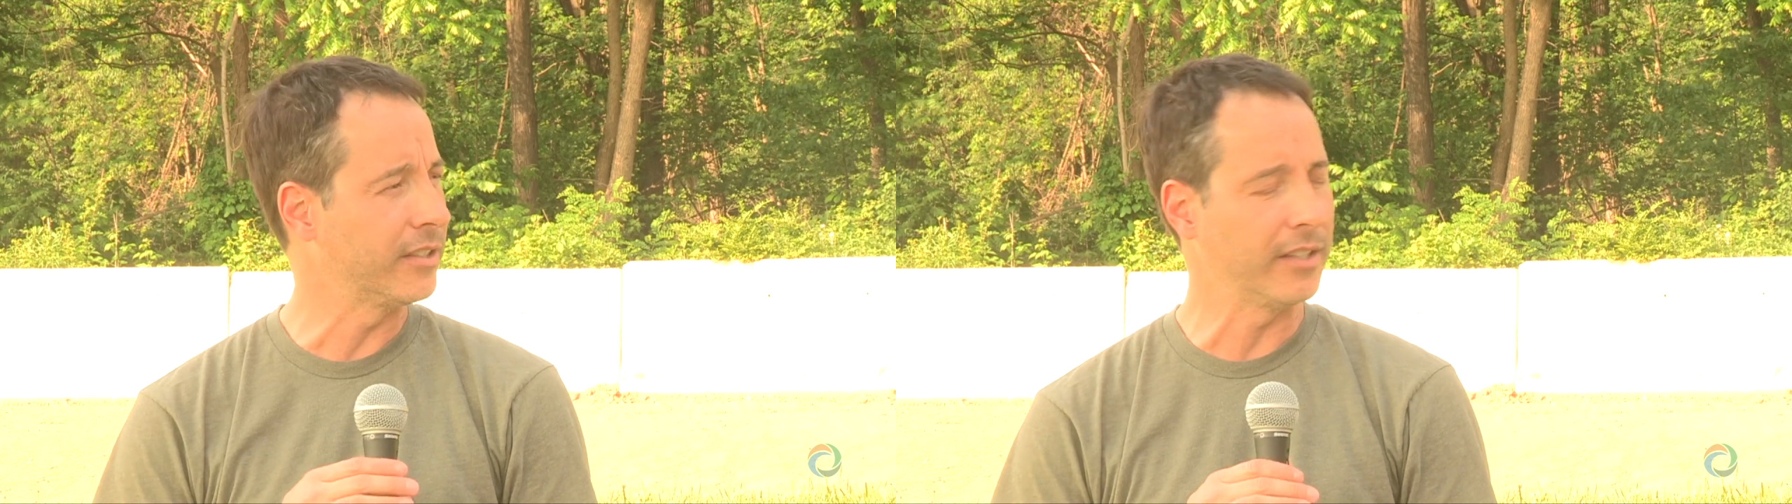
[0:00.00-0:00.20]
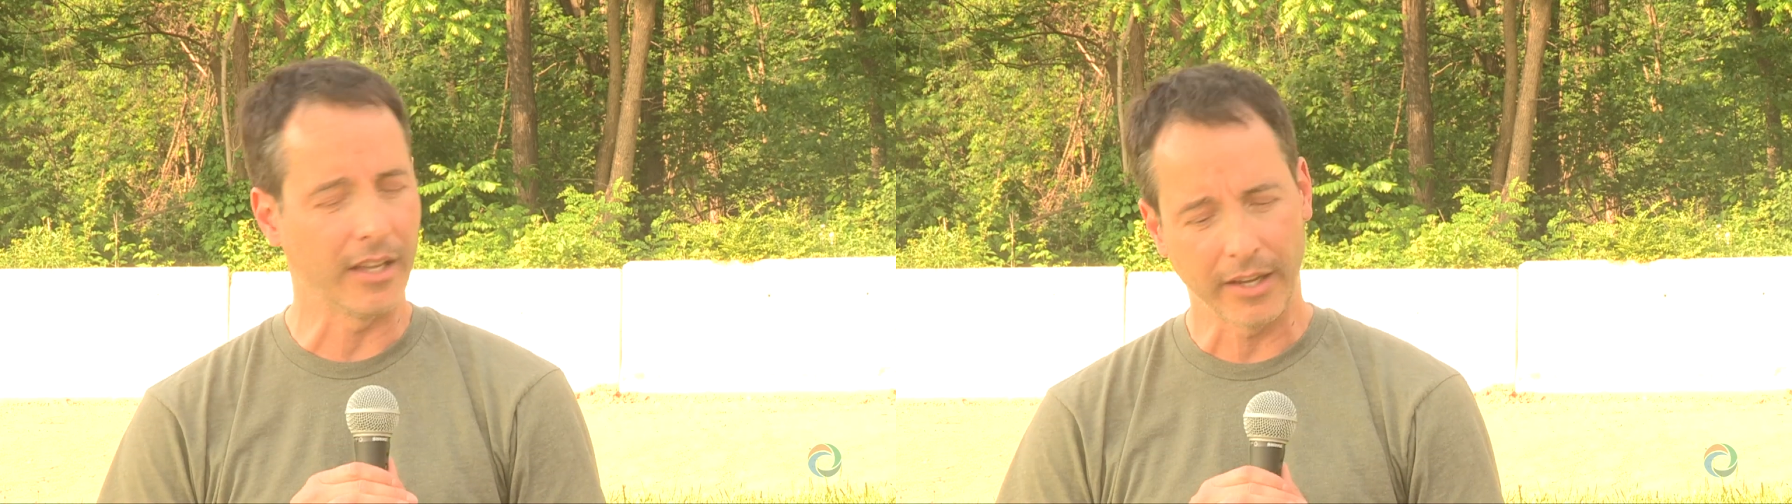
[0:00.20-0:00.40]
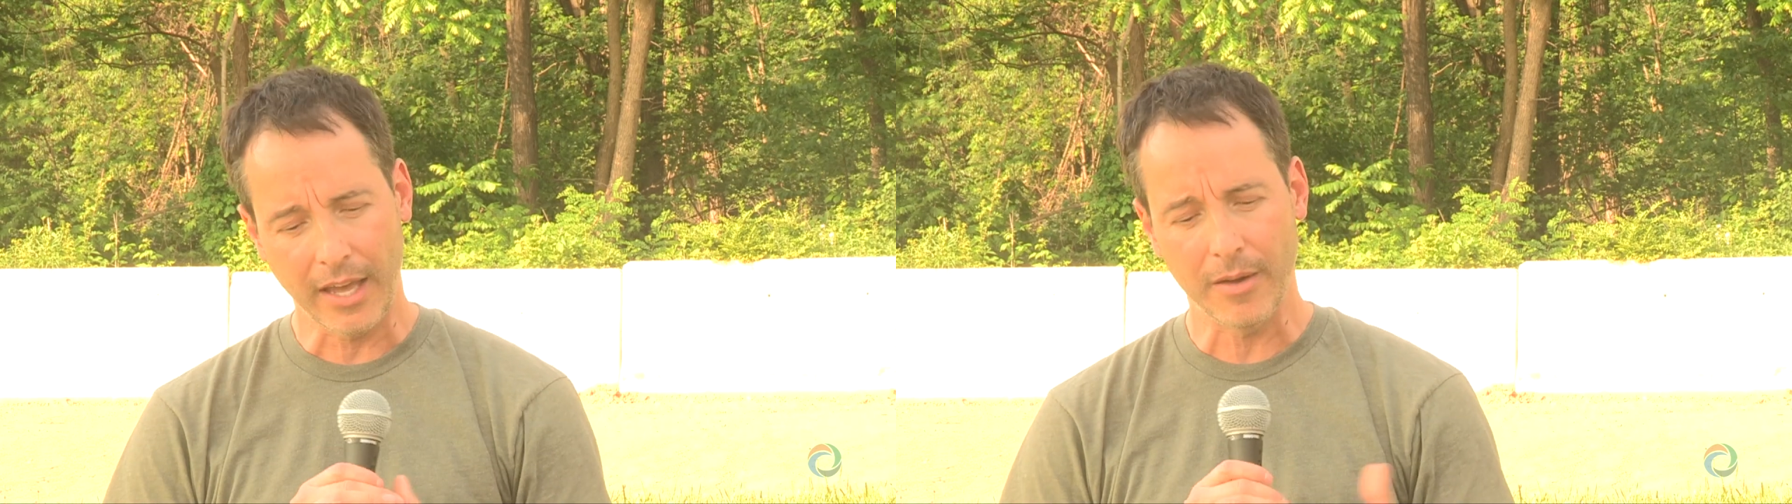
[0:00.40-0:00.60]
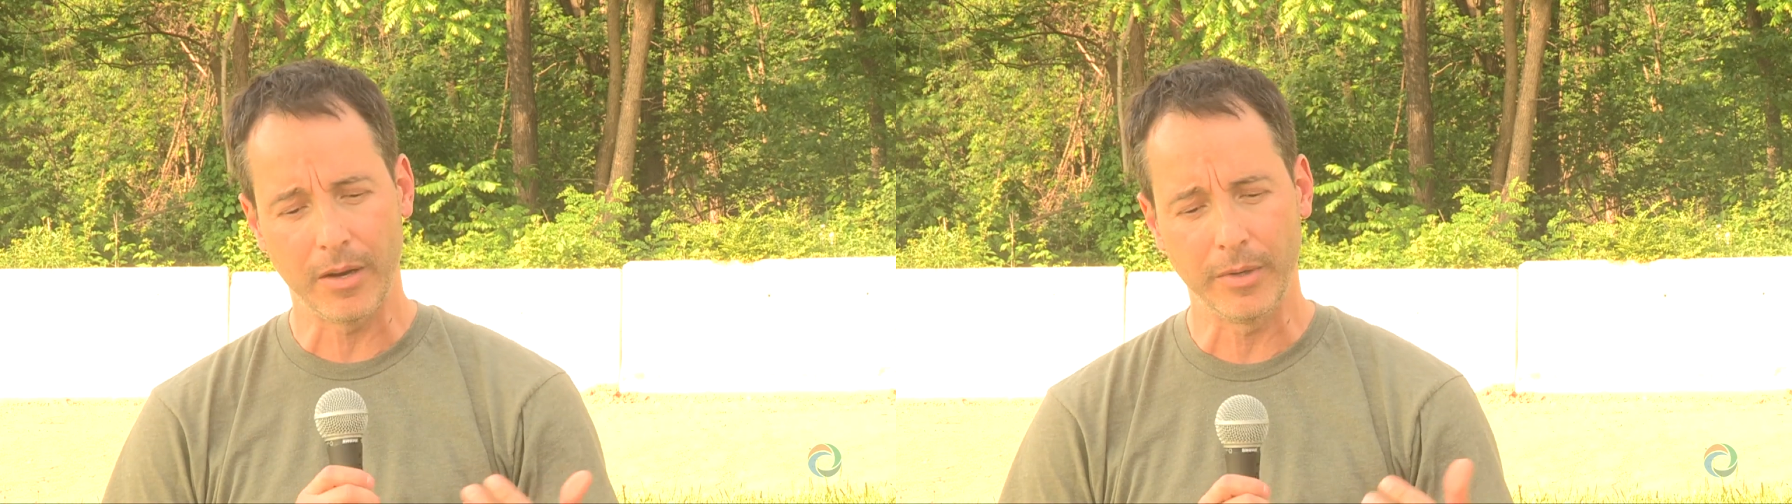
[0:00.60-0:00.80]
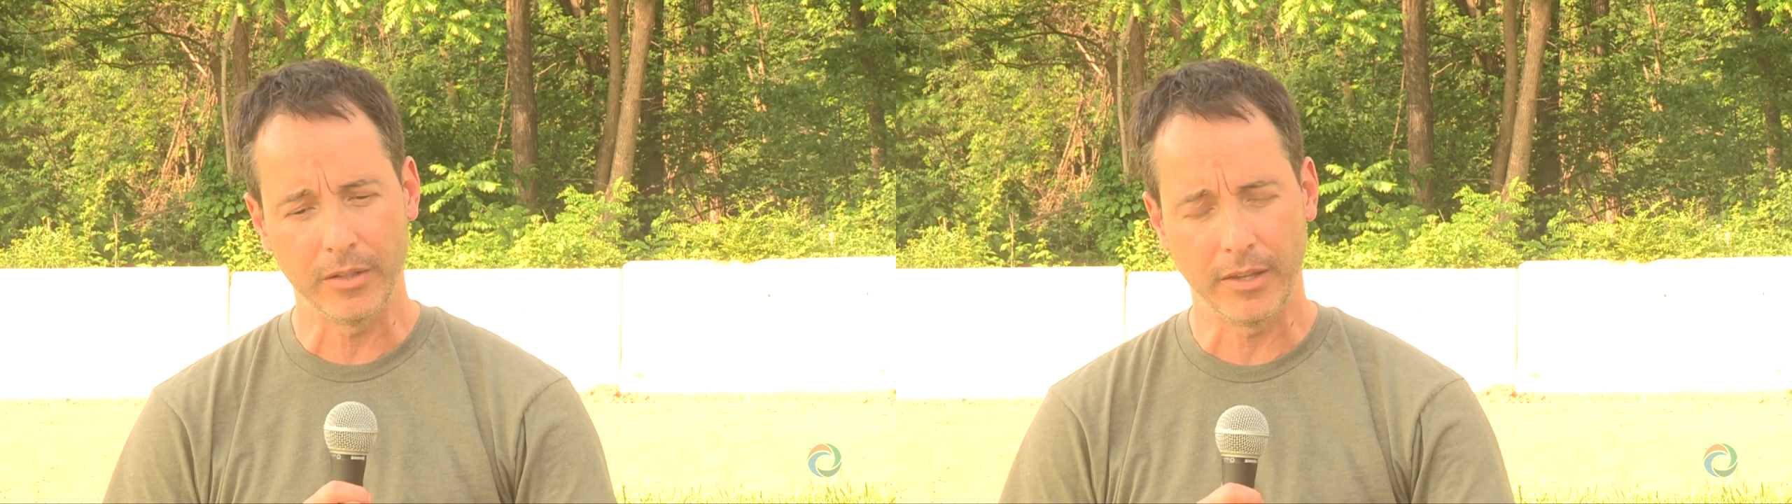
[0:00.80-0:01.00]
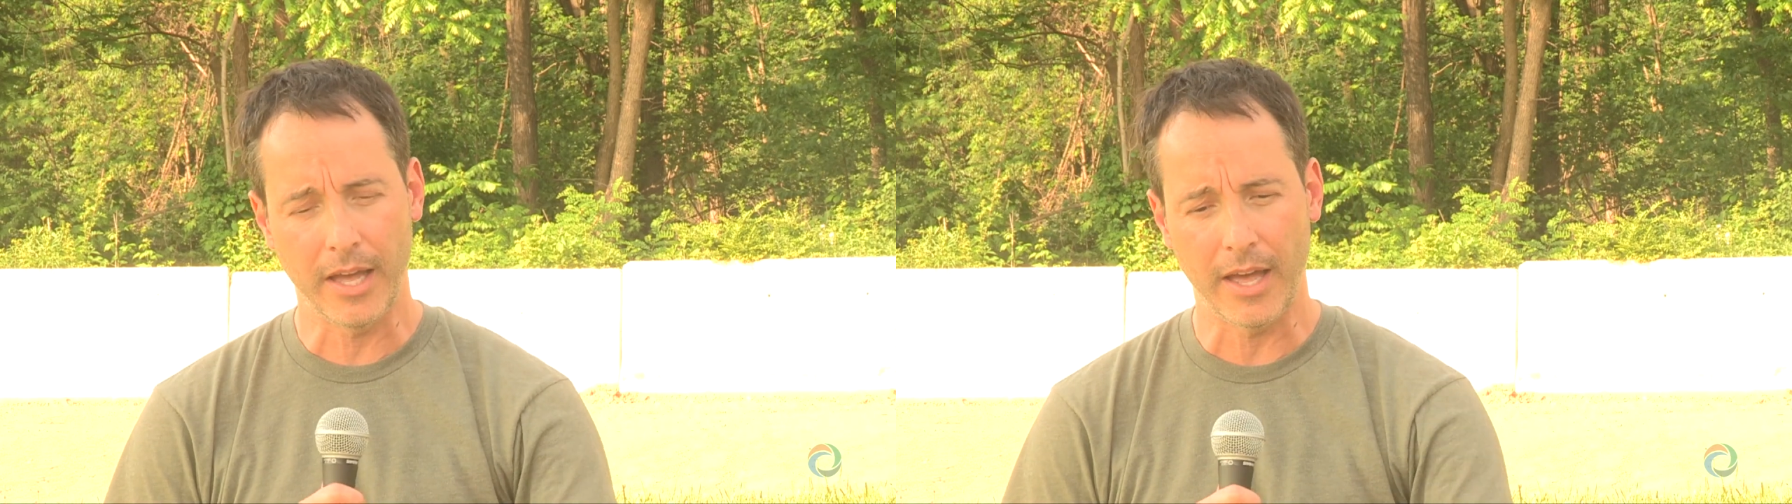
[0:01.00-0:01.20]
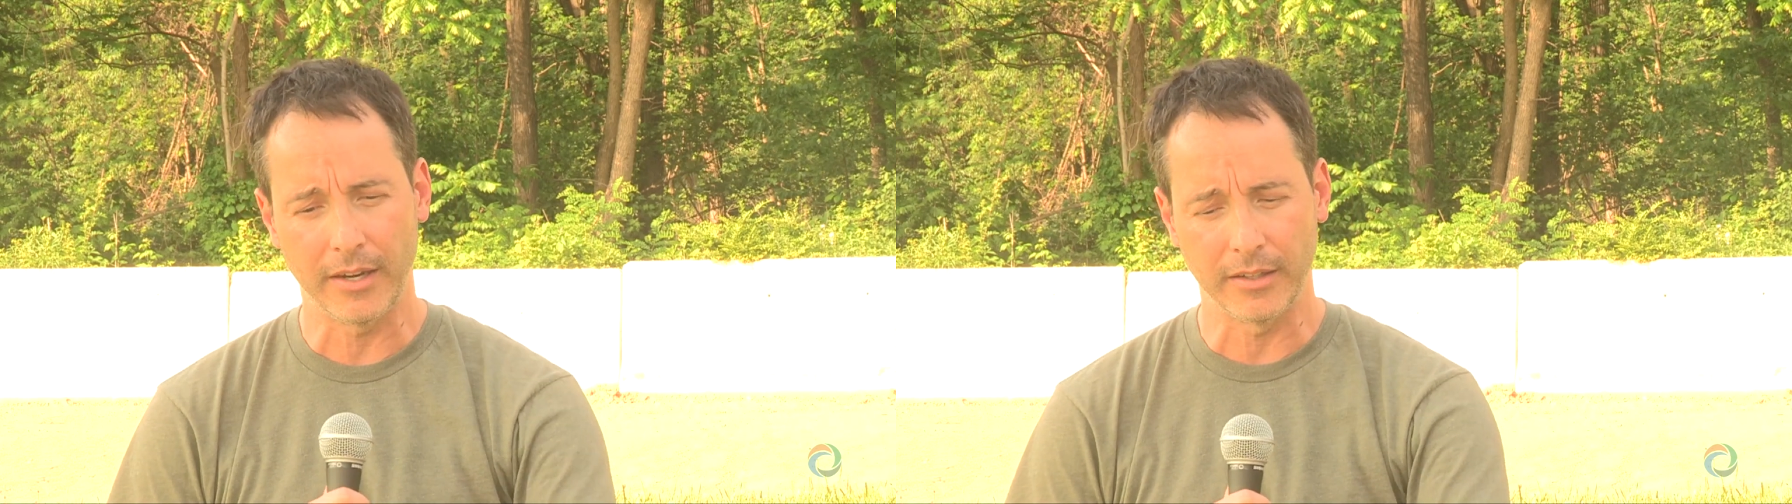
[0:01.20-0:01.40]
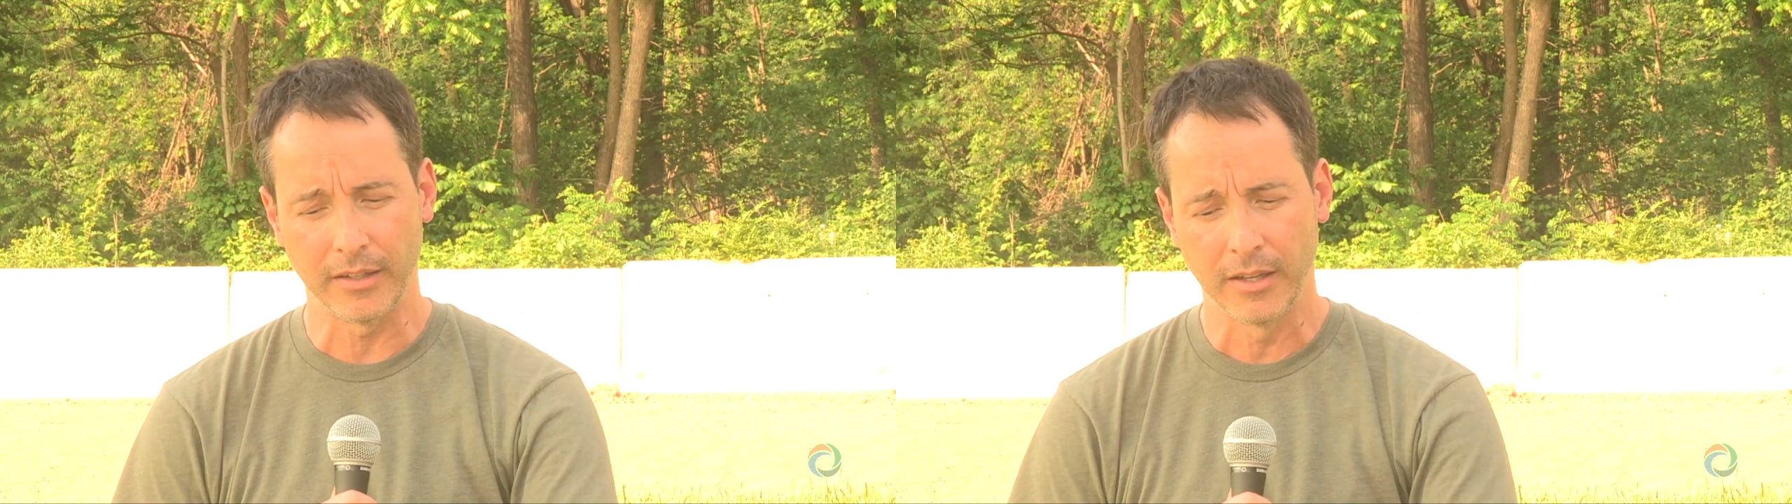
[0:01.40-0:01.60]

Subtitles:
to say like, hey, why don't we do that?